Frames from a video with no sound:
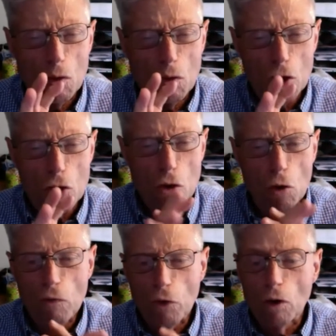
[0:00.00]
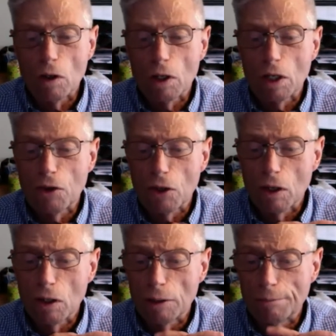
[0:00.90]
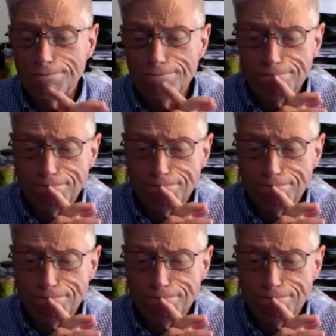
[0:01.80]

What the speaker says: that's overall. And I think, you